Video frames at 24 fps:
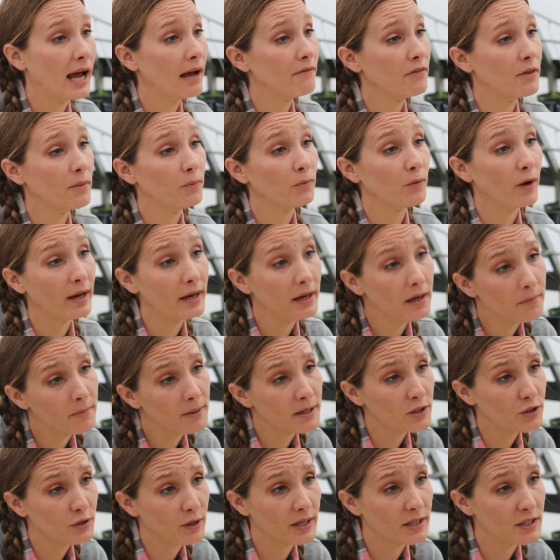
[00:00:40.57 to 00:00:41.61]
have them ready to
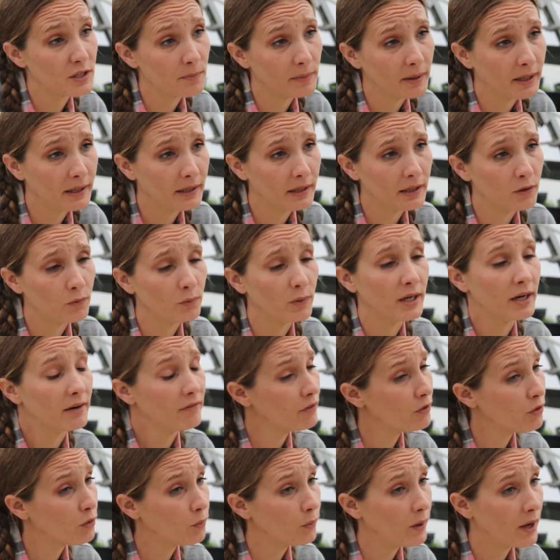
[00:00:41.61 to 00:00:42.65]
be transplanted
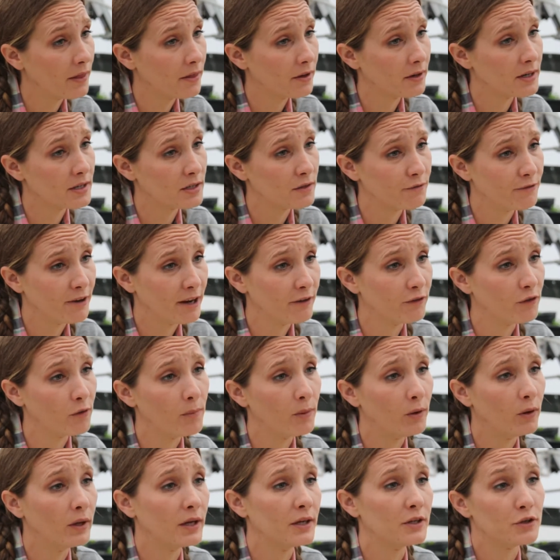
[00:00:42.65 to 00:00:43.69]
whenever the weather is
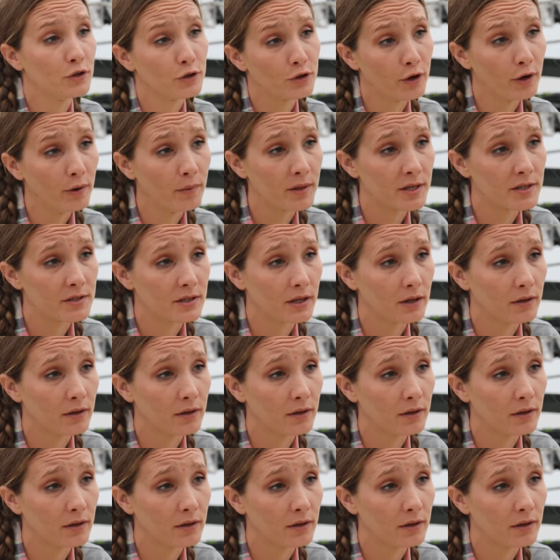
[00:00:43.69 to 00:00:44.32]
favorable in your growing